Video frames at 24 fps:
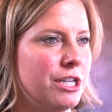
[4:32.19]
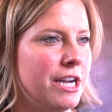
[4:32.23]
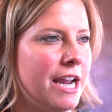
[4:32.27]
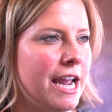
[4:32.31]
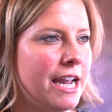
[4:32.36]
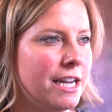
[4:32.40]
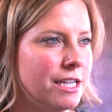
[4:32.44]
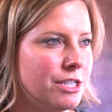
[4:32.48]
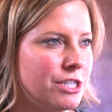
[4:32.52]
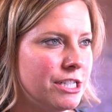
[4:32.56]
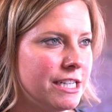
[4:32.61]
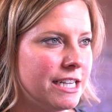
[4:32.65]

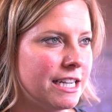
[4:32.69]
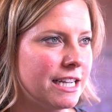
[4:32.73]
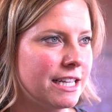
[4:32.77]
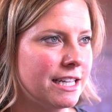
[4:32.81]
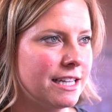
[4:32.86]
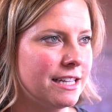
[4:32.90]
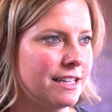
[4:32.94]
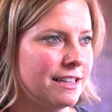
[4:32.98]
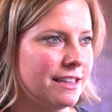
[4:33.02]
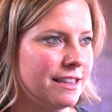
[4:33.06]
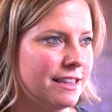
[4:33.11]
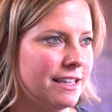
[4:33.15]
Changing
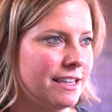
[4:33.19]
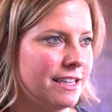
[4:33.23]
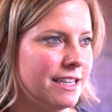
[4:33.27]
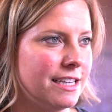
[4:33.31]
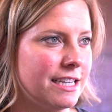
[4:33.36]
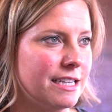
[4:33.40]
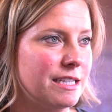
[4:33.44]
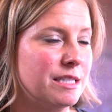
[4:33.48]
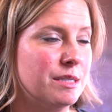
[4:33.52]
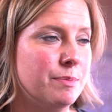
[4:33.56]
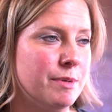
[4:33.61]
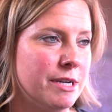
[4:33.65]

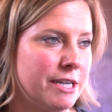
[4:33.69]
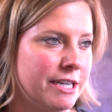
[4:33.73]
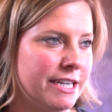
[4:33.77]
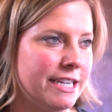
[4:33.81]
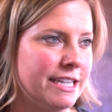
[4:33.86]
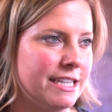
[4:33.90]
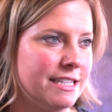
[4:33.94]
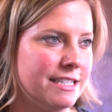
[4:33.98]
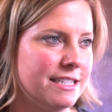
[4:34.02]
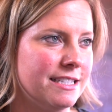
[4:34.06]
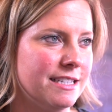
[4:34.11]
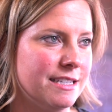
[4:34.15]
the
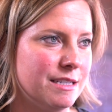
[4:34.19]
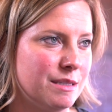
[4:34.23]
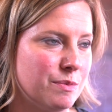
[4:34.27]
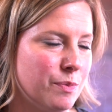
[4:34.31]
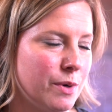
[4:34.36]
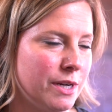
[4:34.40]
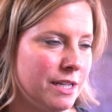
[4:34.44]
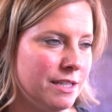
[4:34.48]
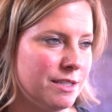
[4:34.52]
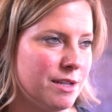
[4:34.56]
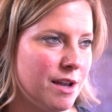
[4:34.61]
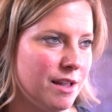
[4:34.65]
experience is
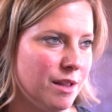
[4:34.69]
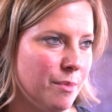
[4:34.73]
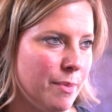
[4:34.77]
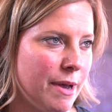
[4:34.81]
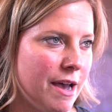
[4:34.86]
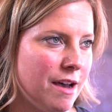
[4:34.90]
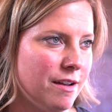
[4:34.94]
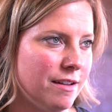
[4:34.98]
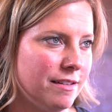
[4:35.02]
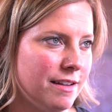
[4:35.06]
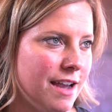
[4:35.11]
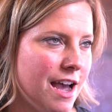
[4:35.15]
what it's all
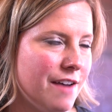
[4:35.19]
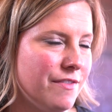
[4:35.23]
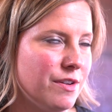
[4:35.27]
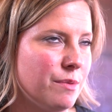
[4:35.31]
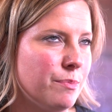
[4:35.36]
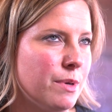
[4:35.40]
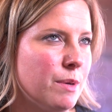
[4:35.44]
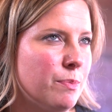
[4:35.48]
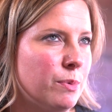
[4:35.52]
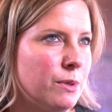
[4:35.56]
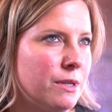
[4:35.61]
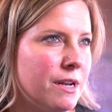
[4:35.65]
about.
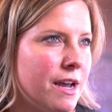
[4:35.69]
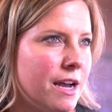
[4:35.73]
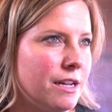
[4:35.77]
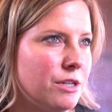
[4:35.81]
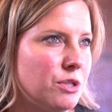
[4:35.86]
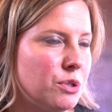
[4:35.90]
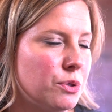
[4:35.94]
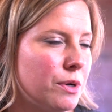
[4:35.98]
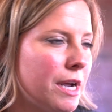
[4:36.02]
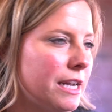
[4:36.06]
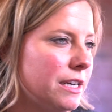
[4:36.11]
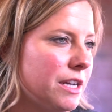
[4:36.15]
Having people
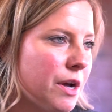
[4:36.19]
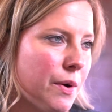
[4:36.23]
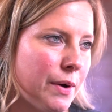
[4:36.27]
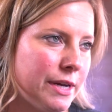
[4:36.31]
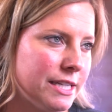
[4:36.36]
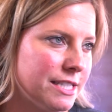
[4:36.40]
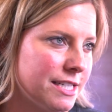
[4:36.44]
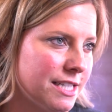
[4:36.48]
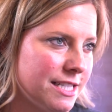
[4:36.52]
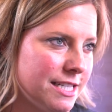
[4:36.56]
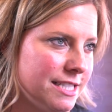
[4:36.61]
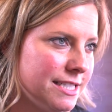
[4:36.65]
not dread
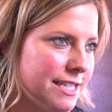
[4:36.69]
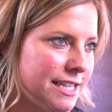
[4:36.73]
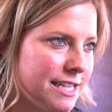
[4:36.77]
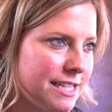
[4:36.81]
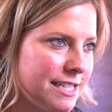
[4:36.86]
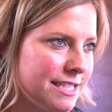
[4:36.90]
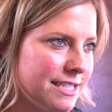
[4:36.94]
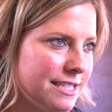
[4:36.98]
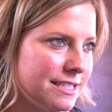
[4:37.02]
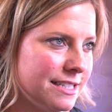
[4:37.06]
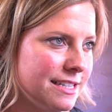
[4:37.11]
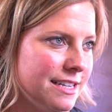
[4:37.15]
going to the
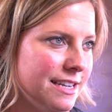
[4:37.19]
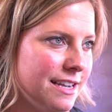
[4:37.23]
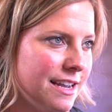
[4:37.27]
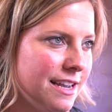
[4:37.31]
dentist,